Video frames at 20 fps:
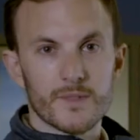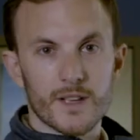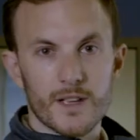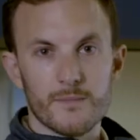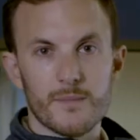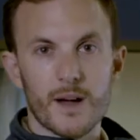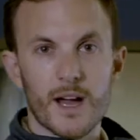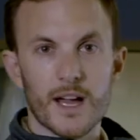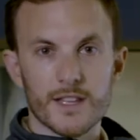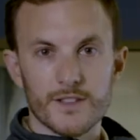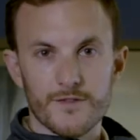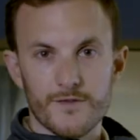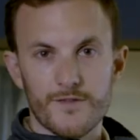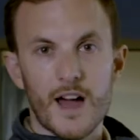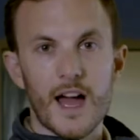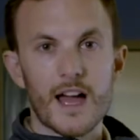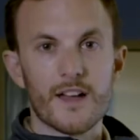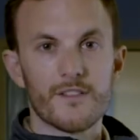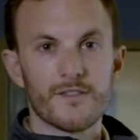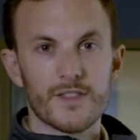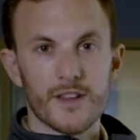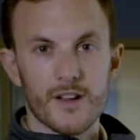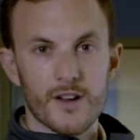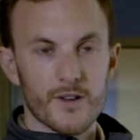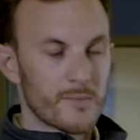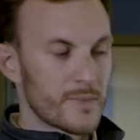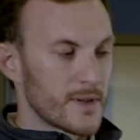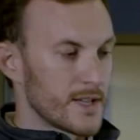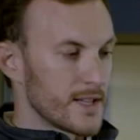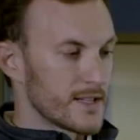combines 5
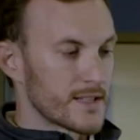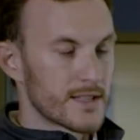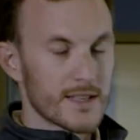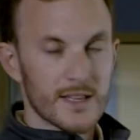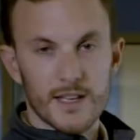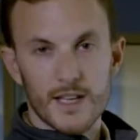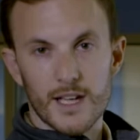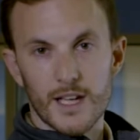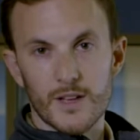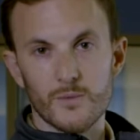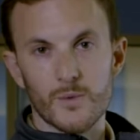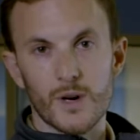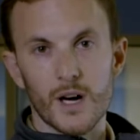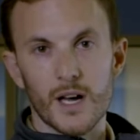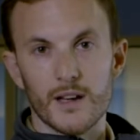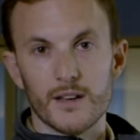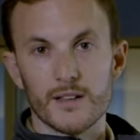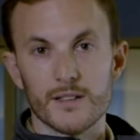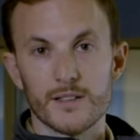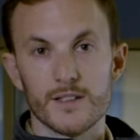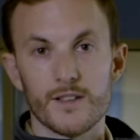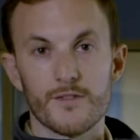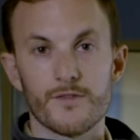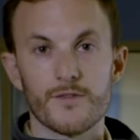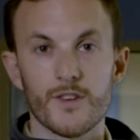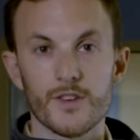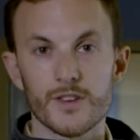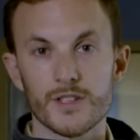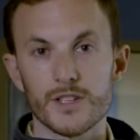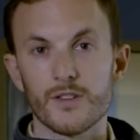therapies in one. It's the
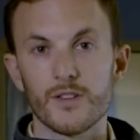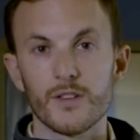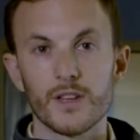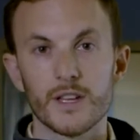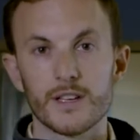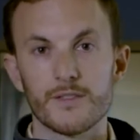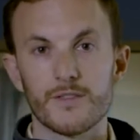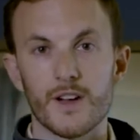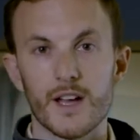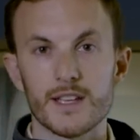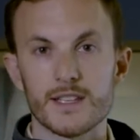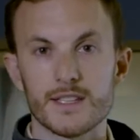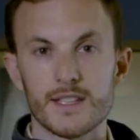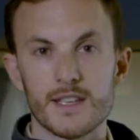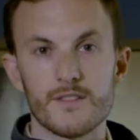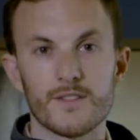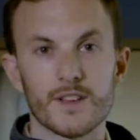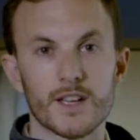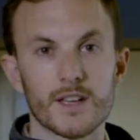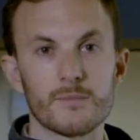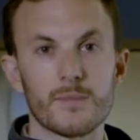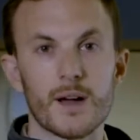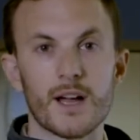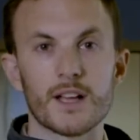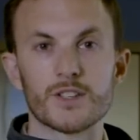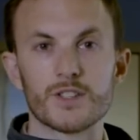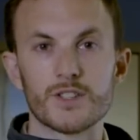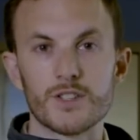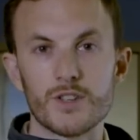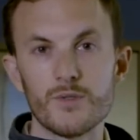first and only device to even
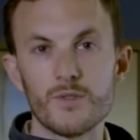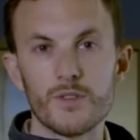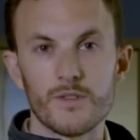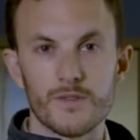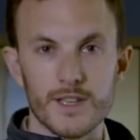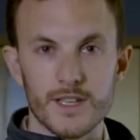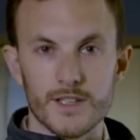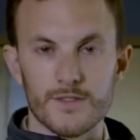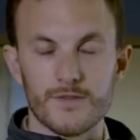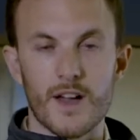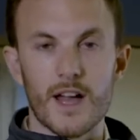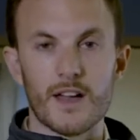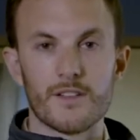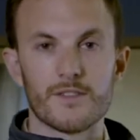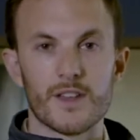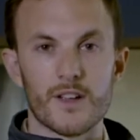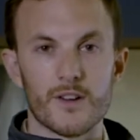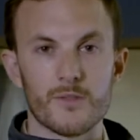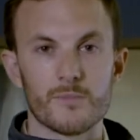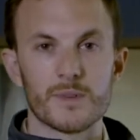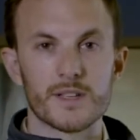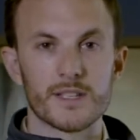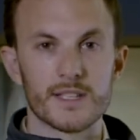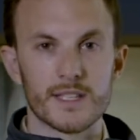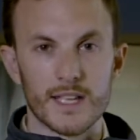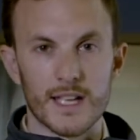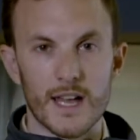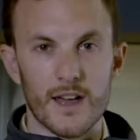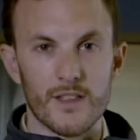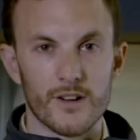combine 2 of these 5 therapies
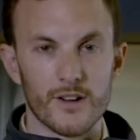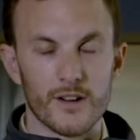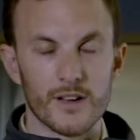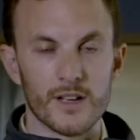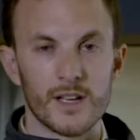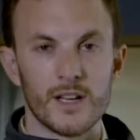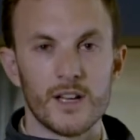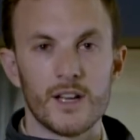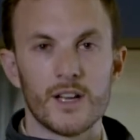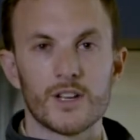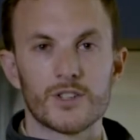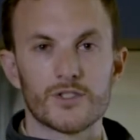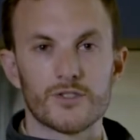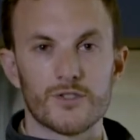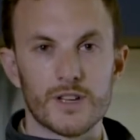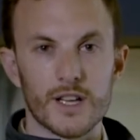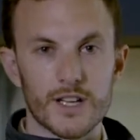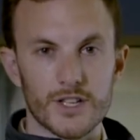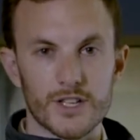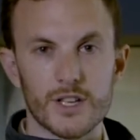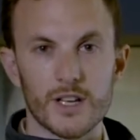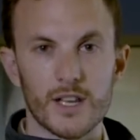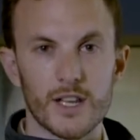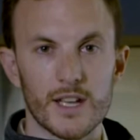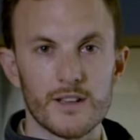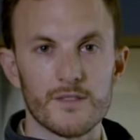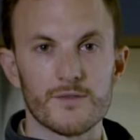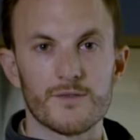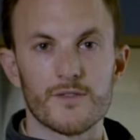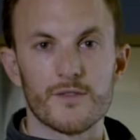together.
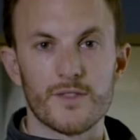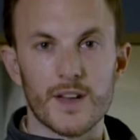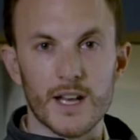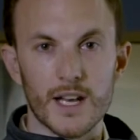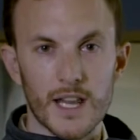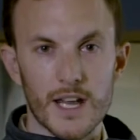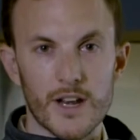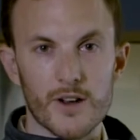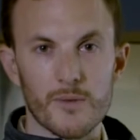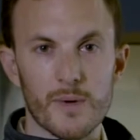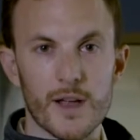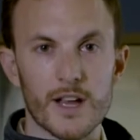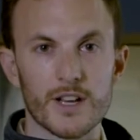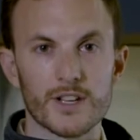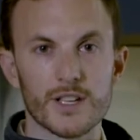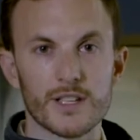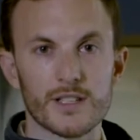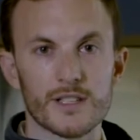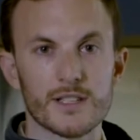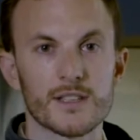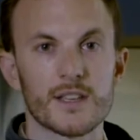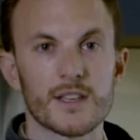Traditionally, for ventilator patients,